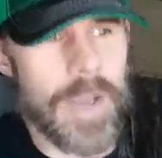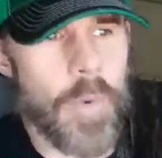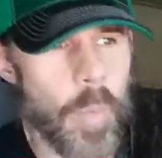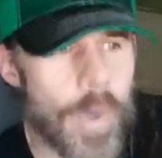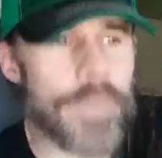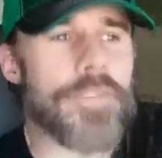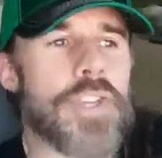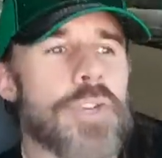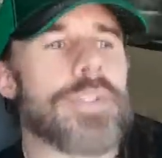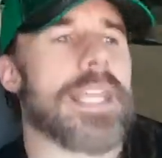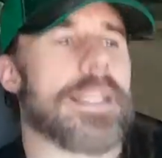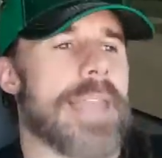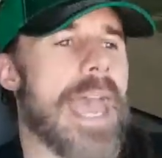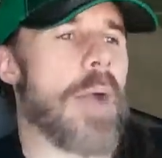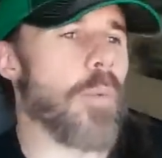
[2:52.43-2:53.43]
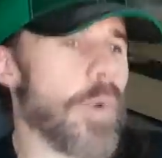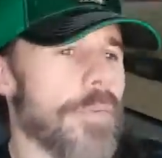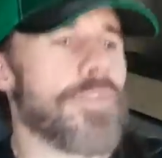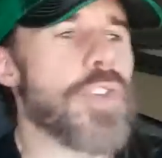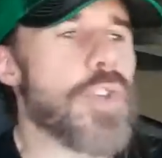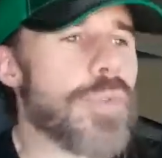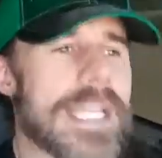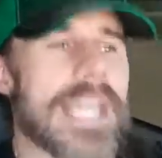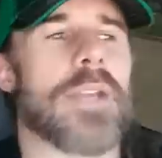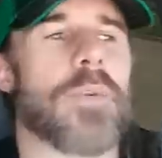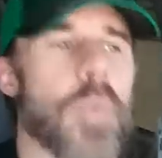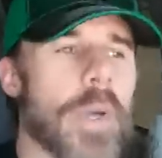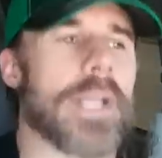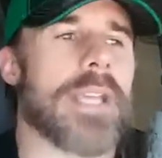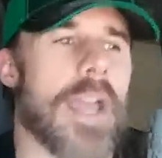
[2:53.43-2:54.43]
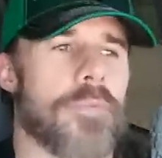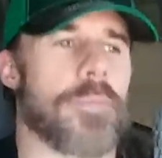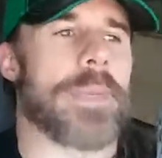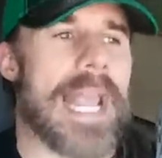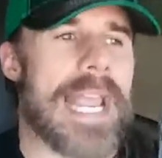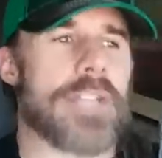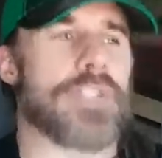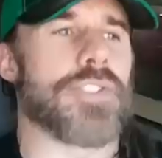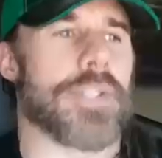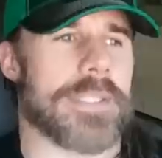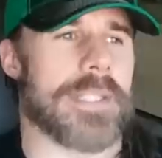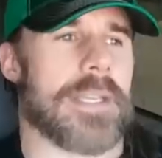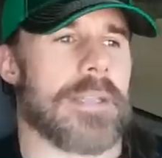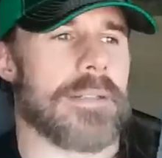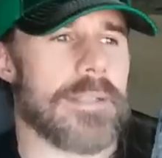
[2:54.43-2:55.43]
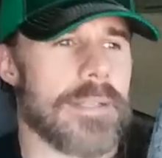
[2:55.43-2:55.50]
What if you did that? What if you did what a government agent did?